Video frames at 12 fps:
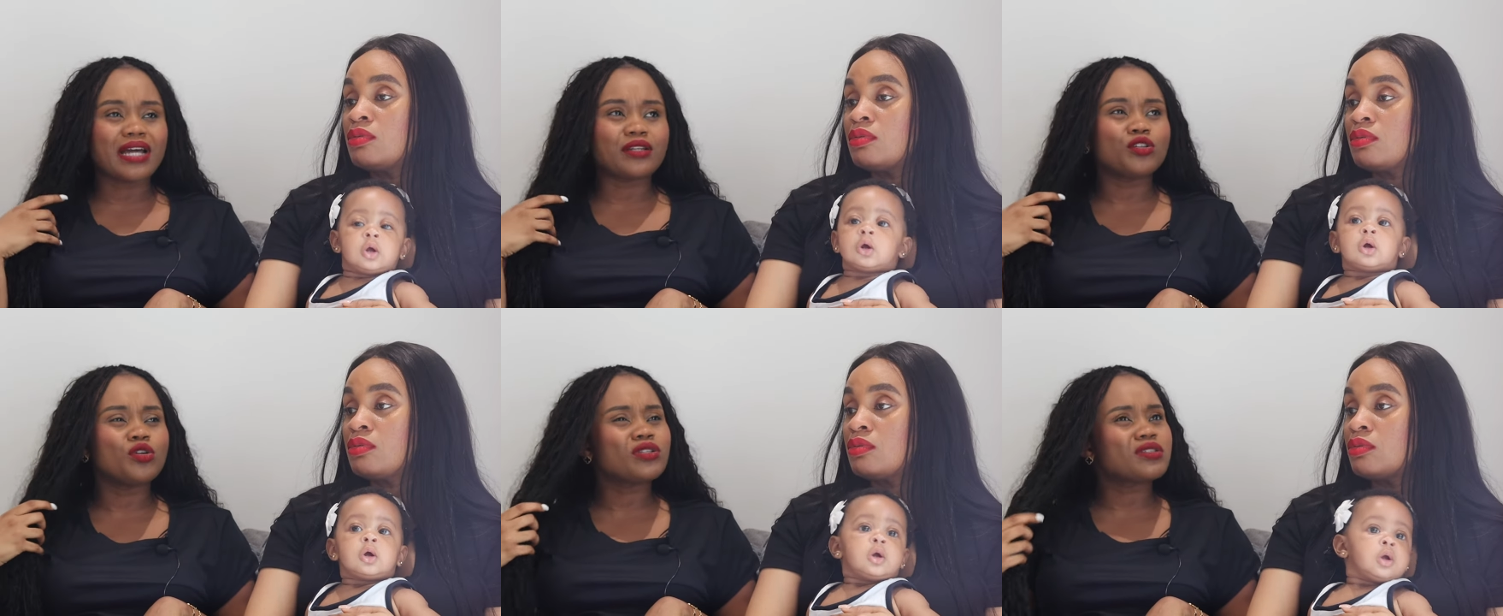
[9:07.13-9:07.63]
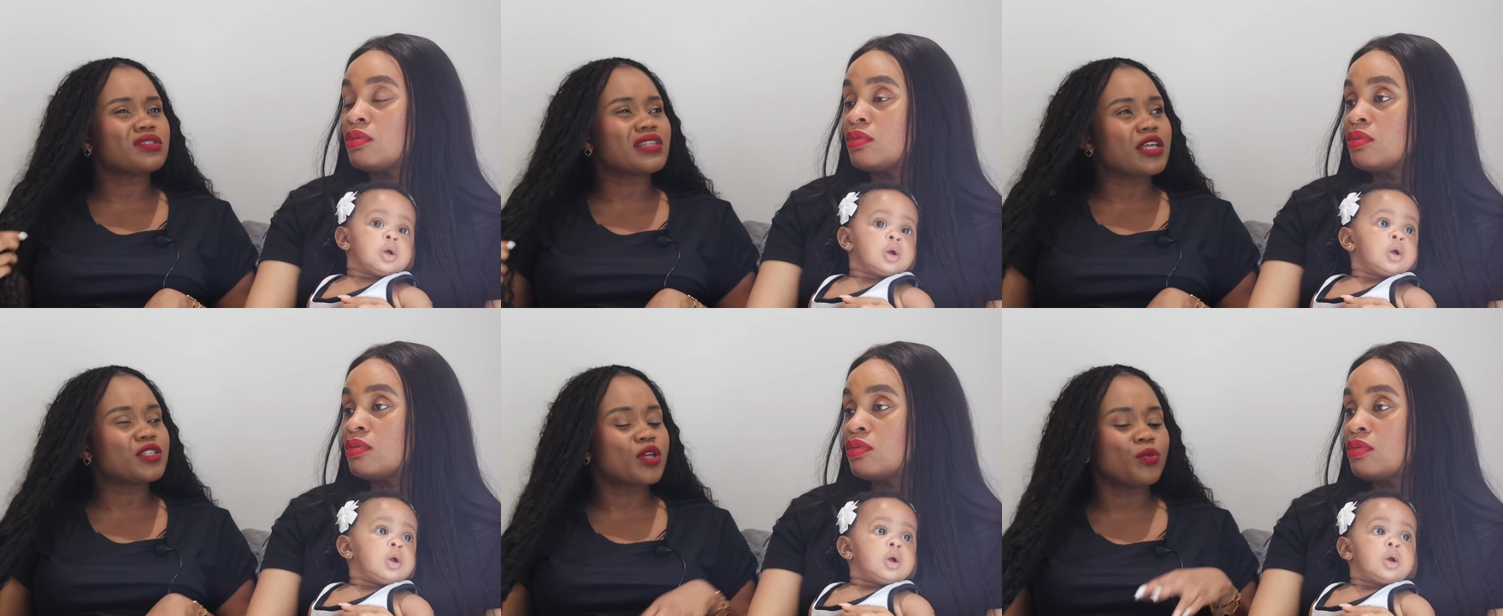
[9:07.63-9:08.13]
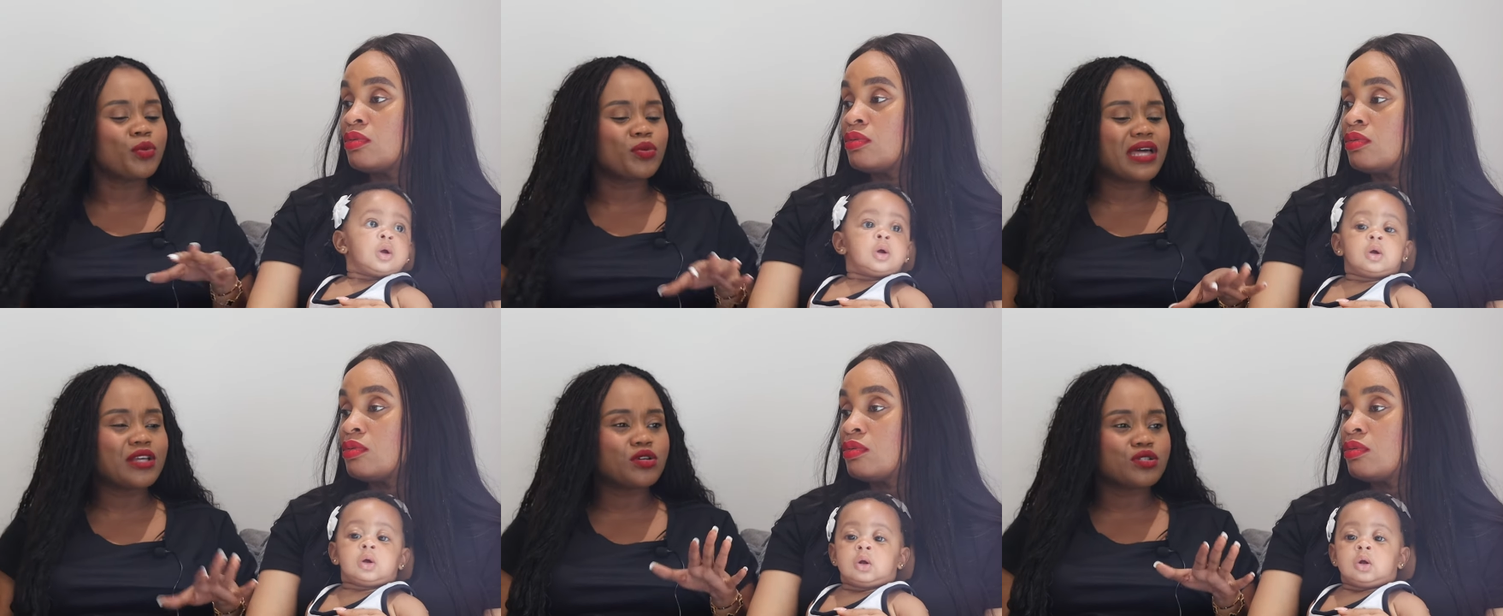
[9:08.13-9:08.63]
Speaker 1: And you know, there are some
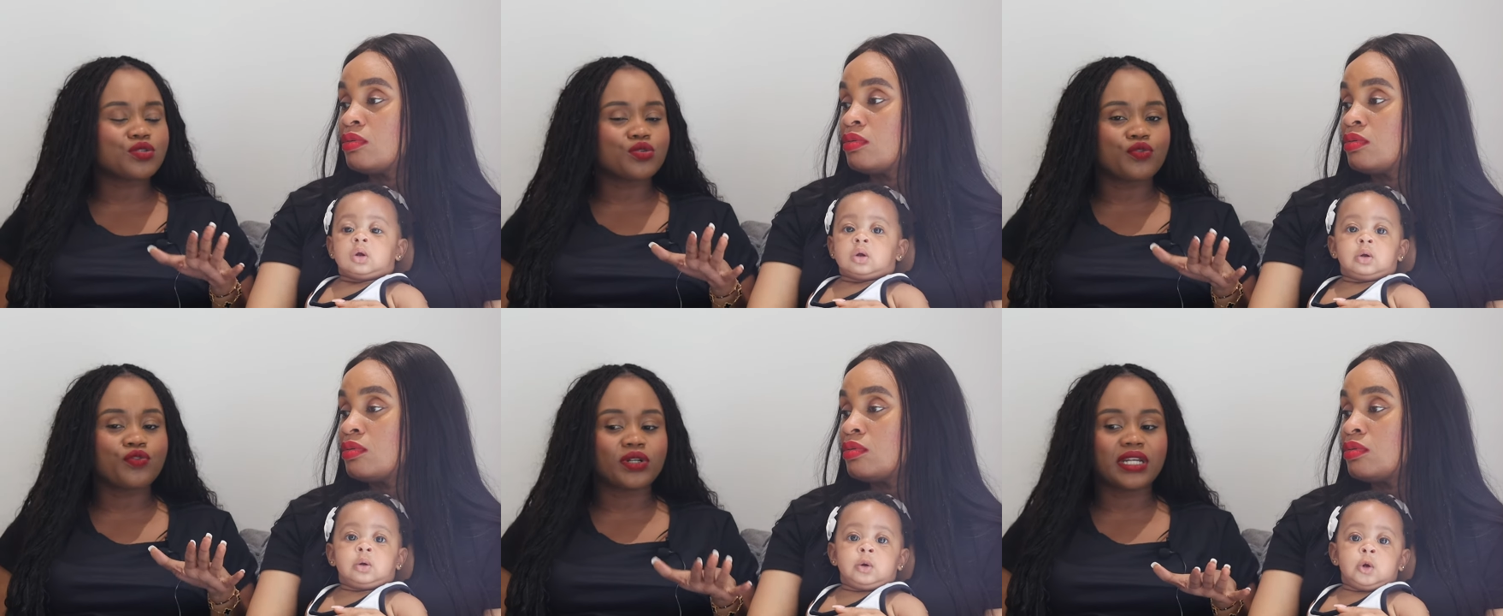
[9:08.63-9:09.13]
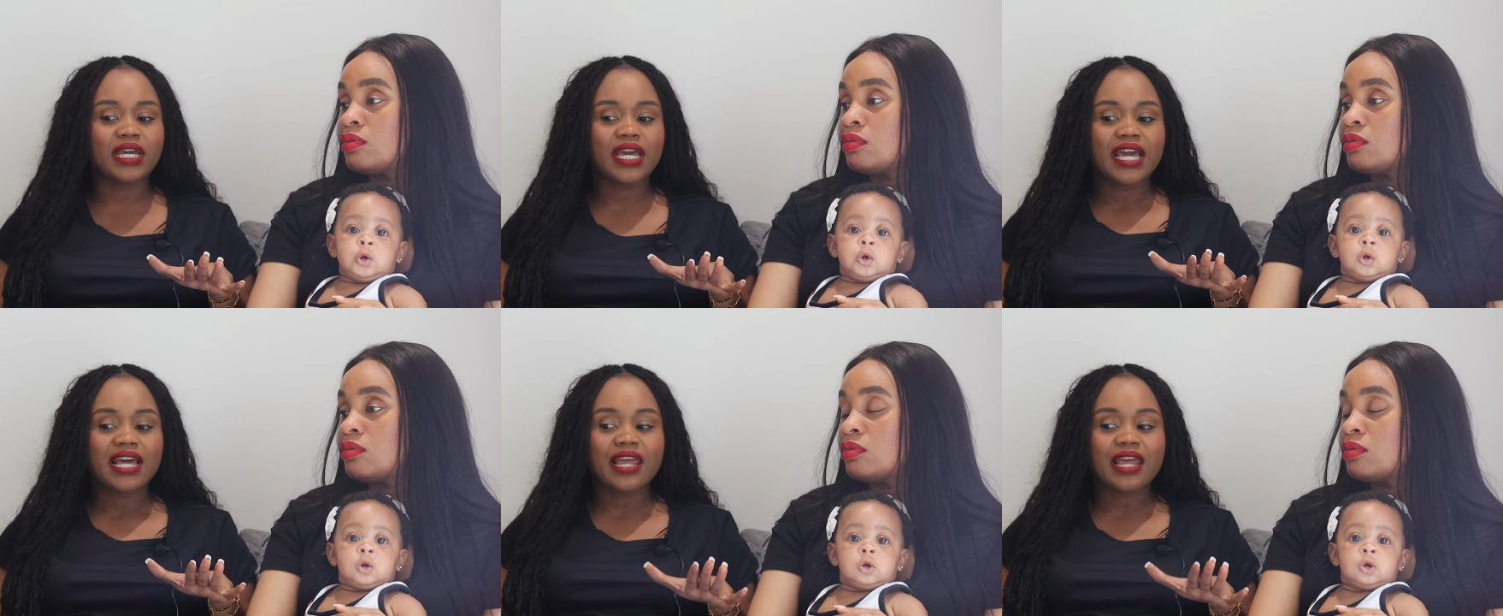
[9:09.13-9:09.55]
people that are just so funny.